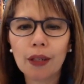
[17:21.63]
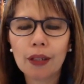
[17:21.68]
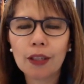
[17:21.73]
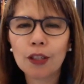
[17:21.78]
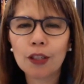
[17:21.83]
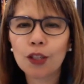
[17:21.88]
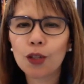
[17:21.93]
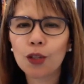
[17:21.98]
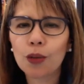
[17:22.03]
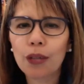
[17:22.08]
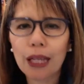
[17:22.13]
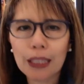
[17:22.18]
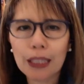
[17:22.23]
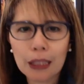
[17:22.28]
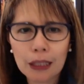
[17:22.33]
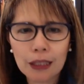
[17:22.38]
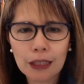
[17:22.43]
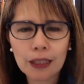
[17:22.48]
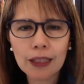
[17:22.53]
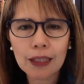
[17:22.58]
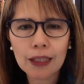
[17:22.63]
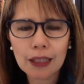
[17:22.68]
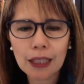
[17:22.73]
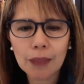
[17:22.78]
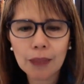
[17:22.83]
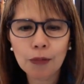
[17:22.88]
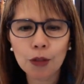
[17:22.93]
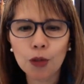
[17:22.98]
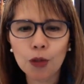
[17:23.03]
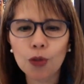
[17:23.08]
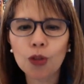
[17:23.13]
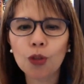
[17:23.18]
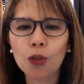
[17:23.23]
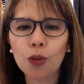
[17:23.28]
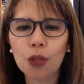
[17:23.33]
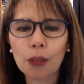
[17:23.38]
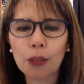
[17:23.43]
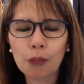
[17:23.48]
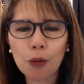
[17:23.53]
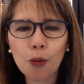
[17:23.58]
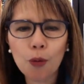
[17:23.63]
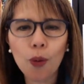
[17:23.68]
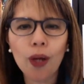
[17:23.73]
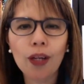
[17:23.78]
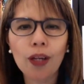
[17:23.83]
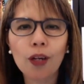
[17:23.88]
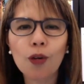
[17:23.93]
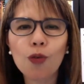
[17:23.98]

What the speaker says: So this is step two. So number one,